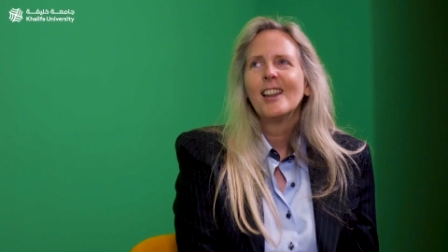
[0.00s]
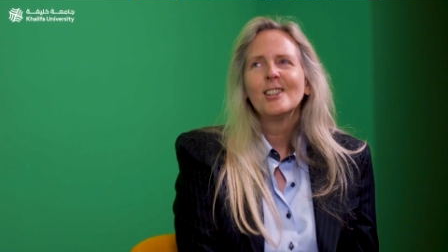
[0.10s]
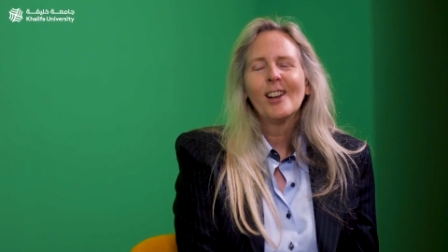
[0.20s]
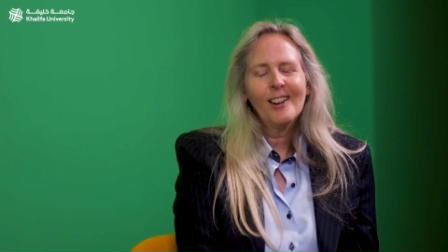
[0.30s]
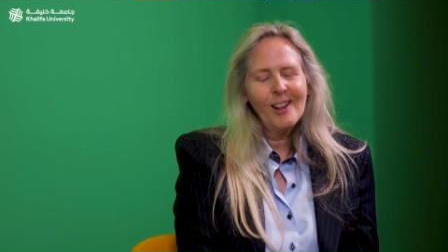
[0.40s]

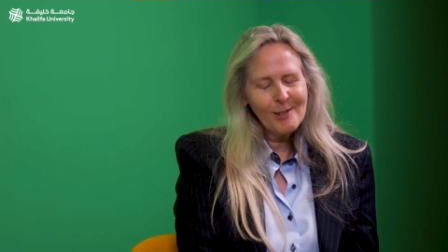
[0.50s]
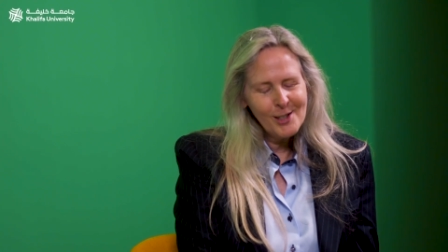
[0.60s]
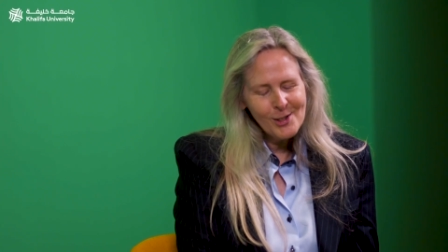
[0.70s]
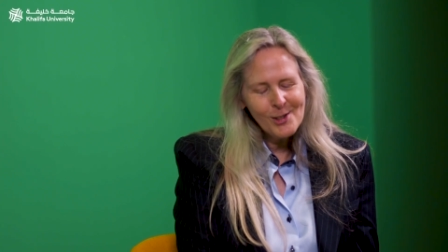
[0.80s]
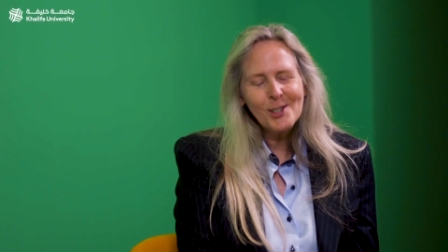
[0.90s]
Not all
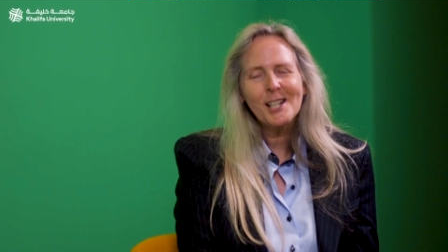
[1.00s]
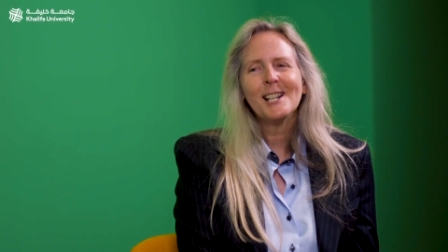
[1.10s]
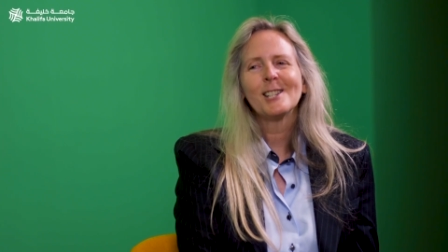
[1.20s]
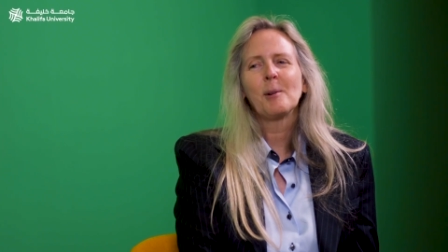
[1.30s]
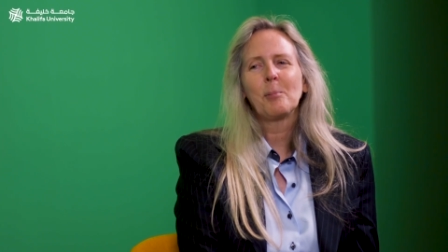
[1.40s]
research
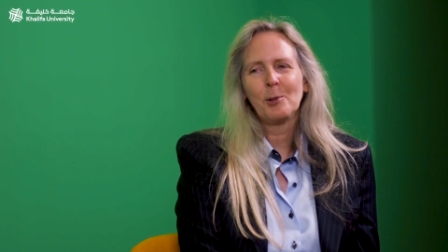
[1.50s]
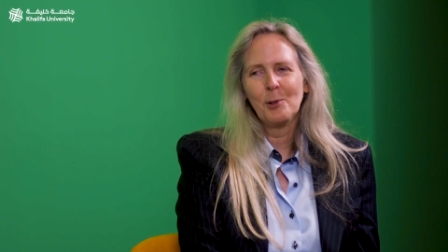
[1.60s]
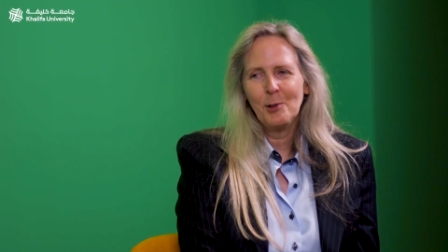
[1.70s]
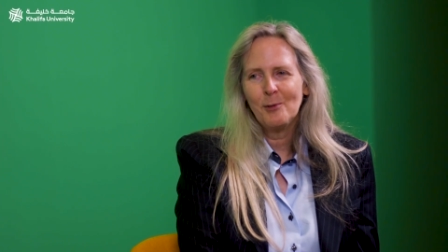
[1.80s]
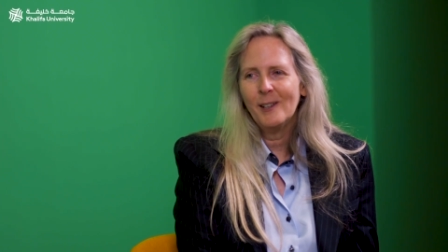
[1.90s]
gets
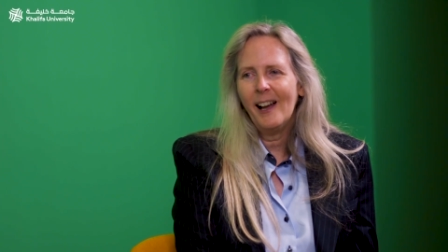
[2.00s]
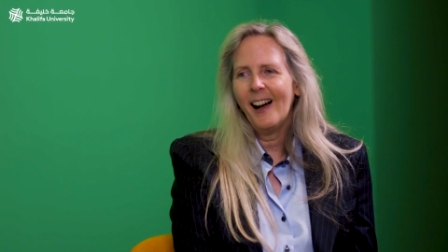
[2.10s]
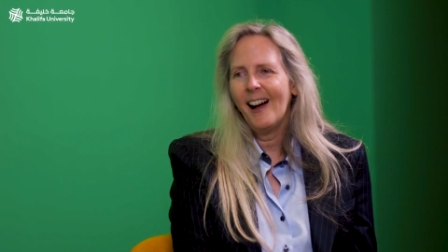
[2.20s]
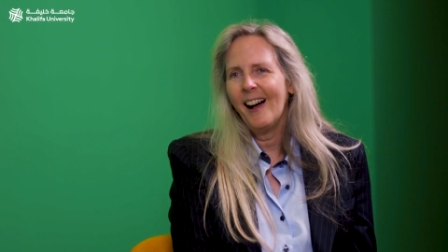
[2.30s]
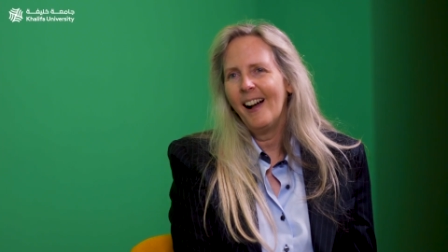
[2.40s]
approved.
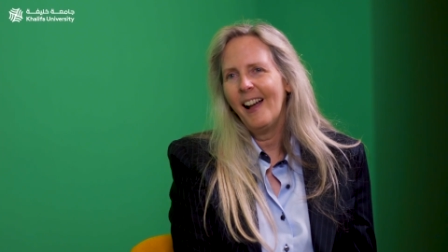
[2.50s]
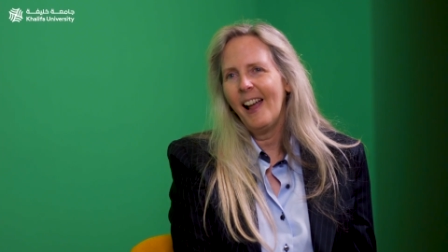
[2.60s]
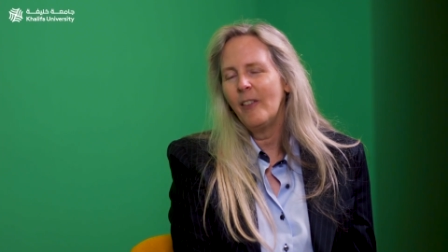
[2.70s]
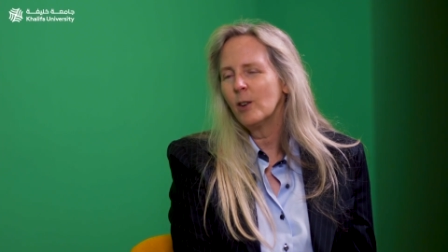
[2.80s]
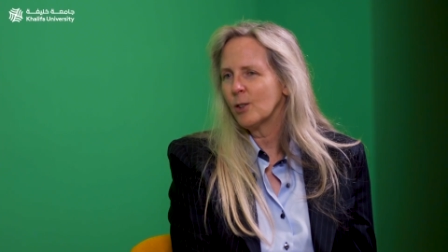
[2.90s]

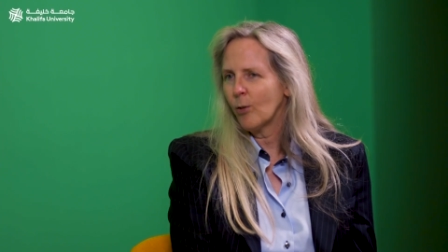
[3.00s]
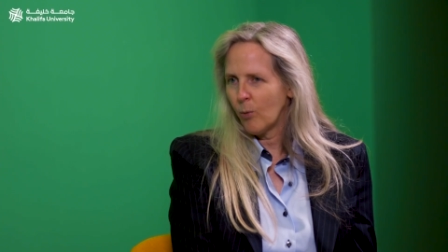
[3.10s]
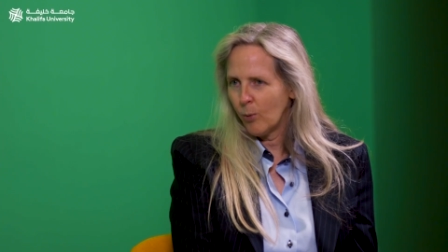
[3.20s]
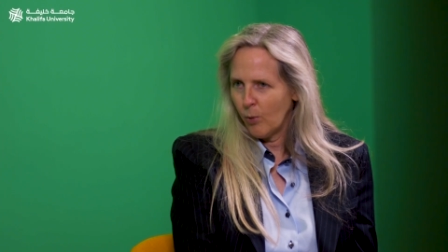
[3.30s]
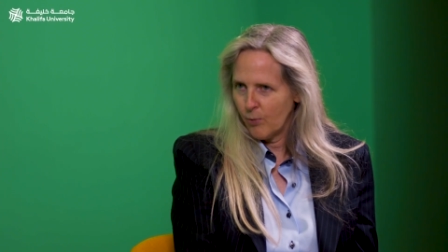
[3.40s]
And there's a
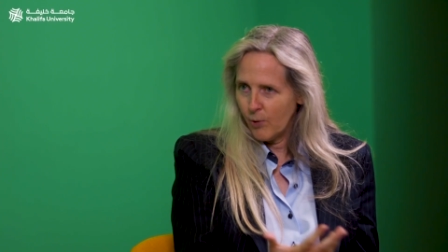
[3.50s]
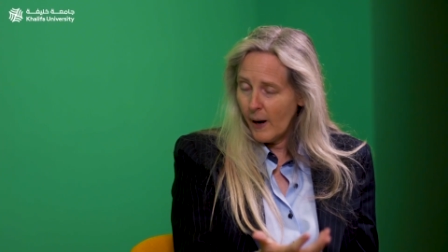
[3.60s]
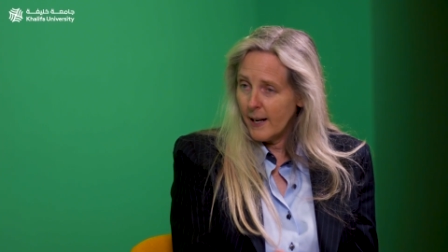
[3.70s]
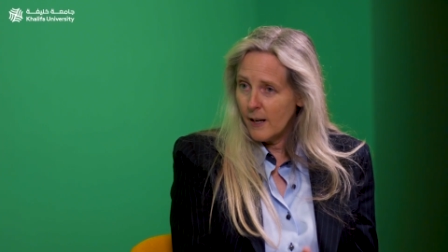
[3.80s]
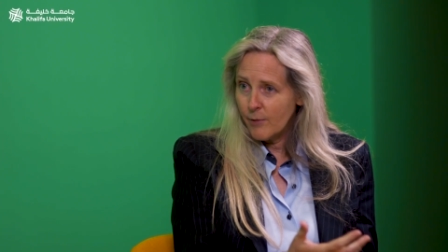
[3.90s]

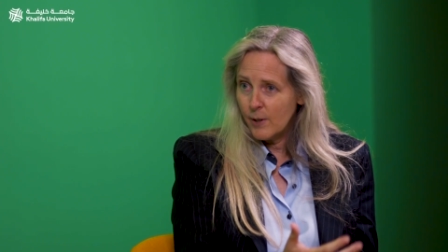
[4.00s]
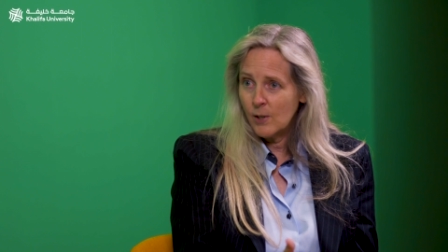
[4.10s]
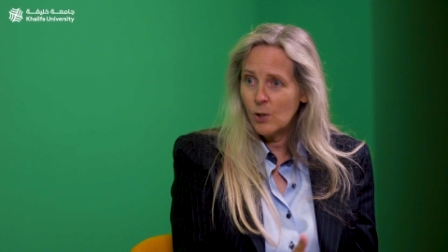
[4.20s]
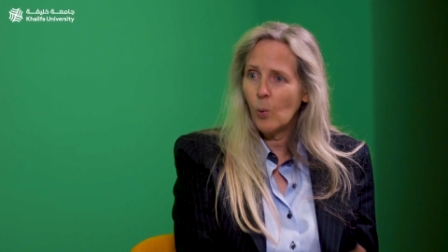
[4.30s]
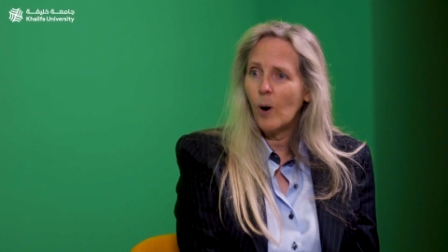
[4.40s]
variety of
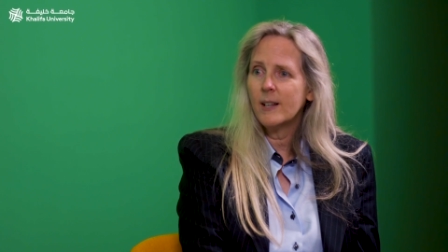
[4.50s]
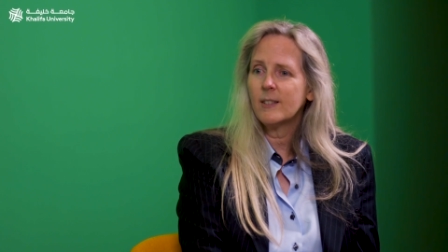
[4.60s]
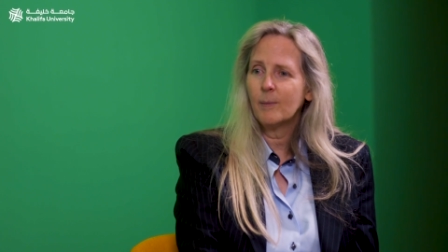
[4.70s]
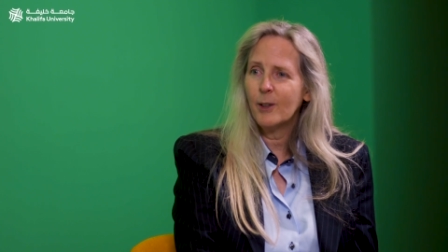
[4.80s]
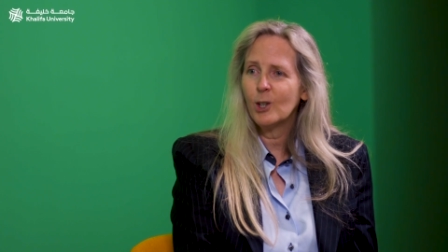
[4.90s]
reasons why
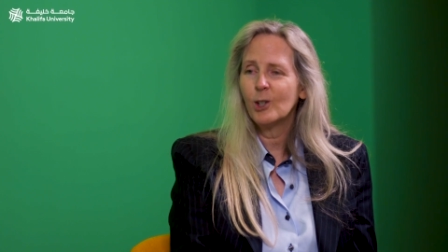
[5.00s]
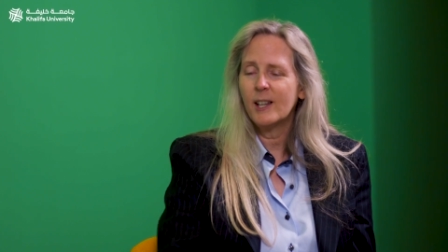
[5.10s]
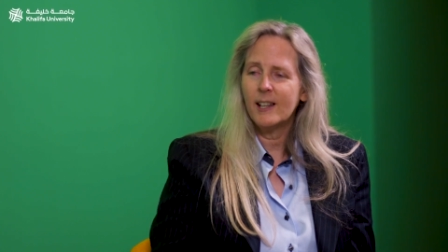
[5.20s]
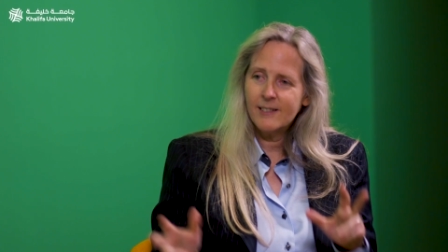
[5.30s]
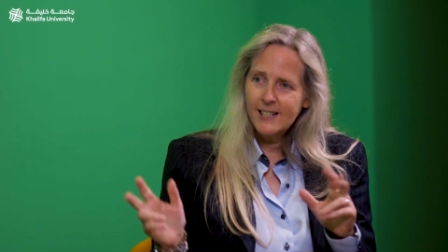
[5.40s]
something
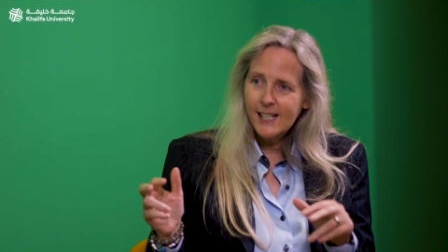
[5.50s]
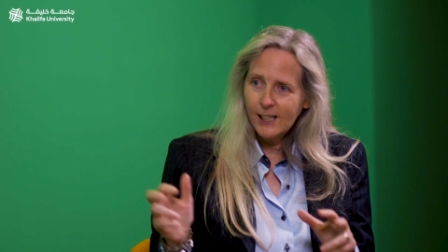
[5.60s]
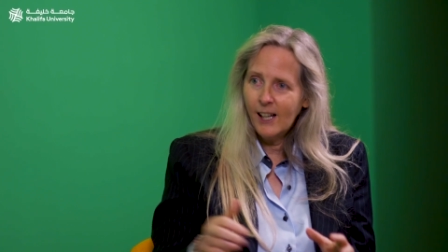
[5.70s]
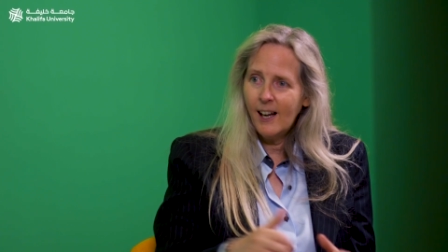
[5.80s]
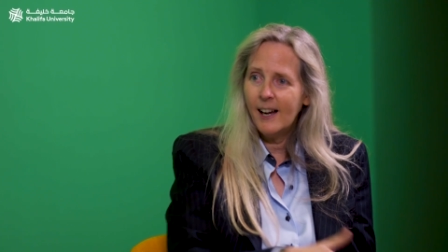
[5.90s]
could get
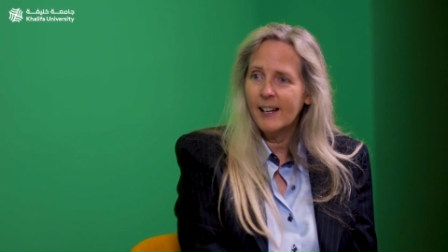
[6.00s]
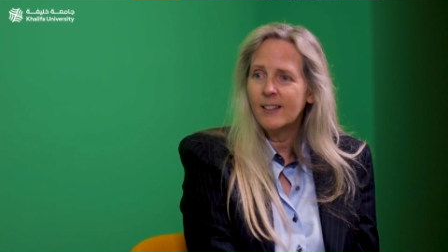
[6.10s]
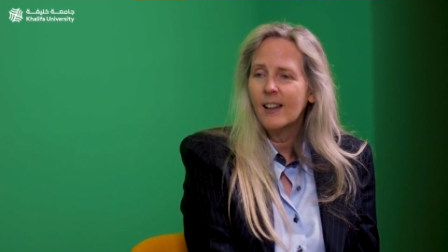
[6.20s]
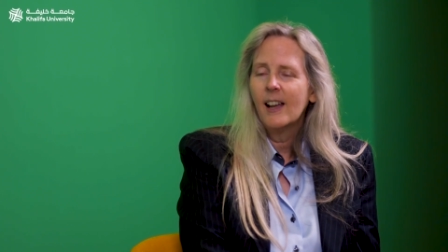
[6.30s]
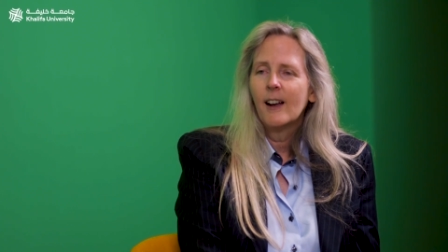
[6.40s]

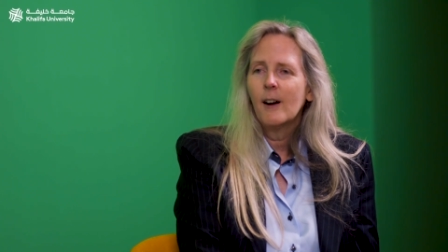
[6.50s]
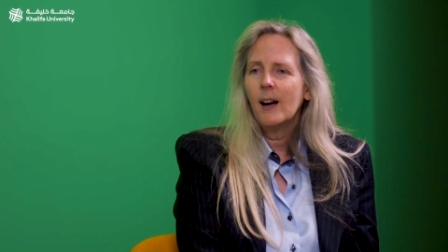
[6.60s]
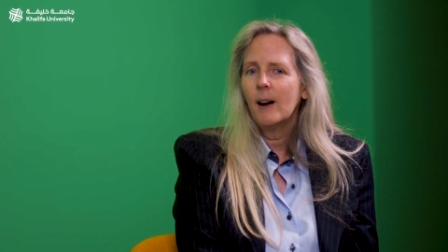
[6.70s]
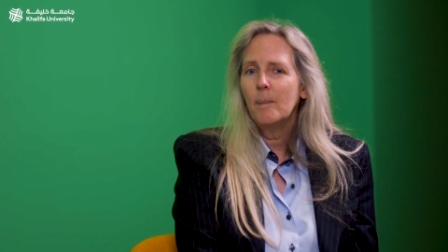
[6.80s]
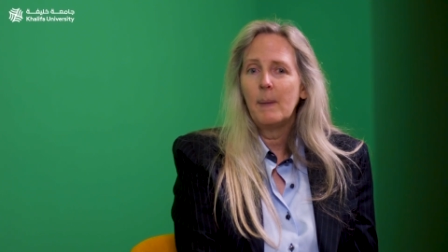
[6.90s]
declined.
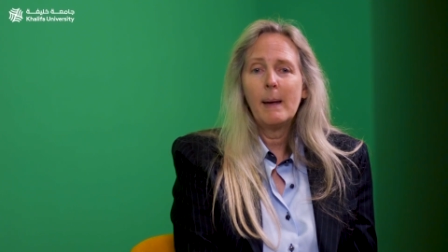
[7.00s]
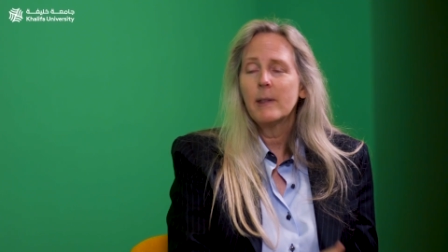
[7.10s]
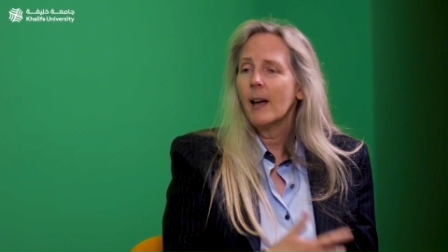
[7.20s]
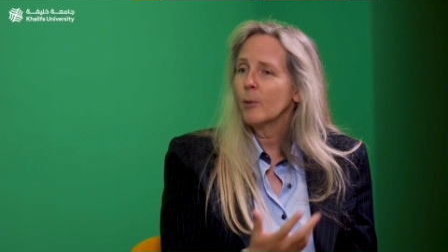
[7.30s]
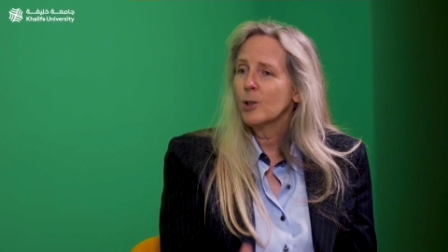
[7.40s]

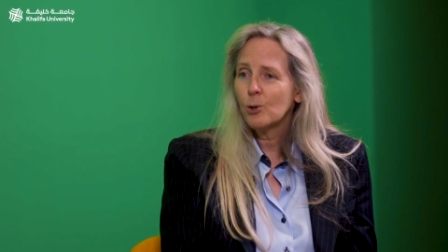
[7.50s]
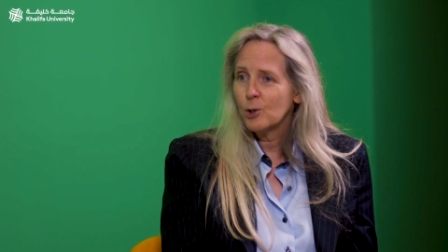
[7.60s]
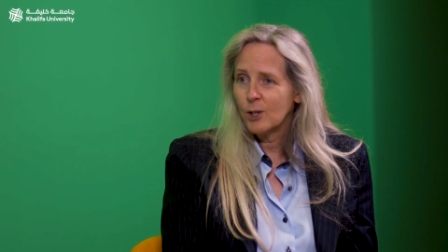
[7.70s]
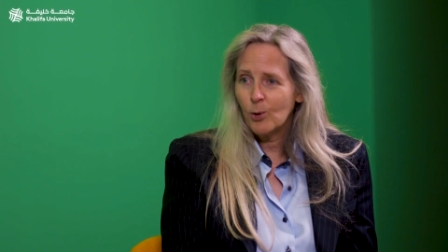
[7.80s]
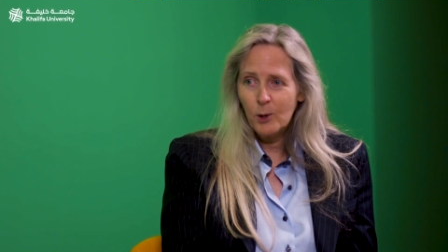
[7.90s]
Maybe that
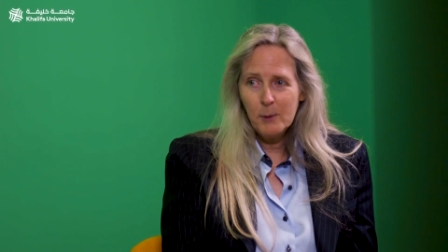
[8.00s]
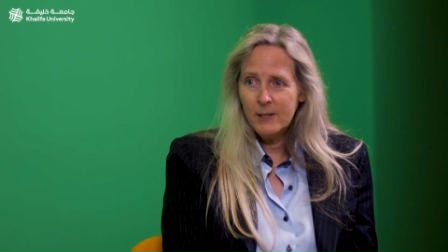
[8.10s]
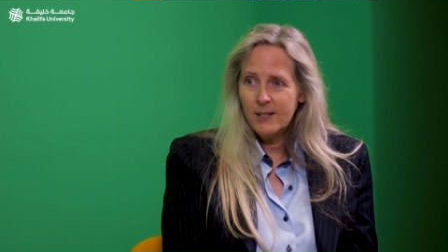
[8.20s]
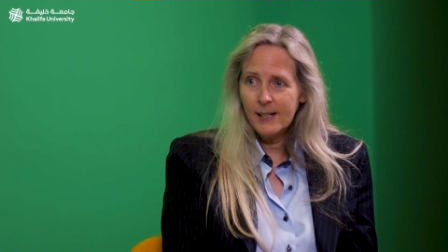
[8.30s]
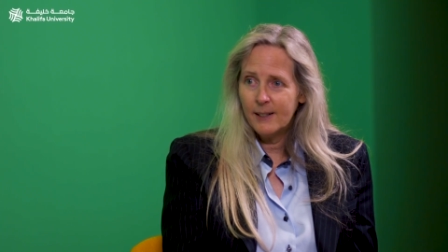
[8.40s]
research has already
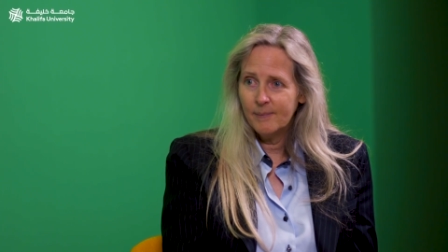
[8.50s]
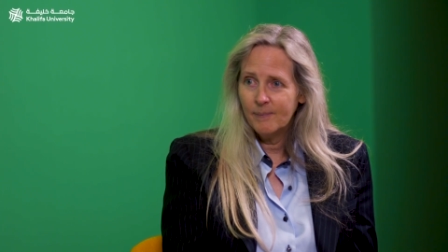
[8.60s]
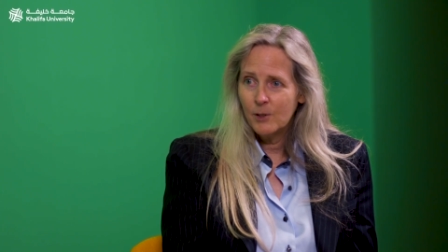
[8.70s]
been done.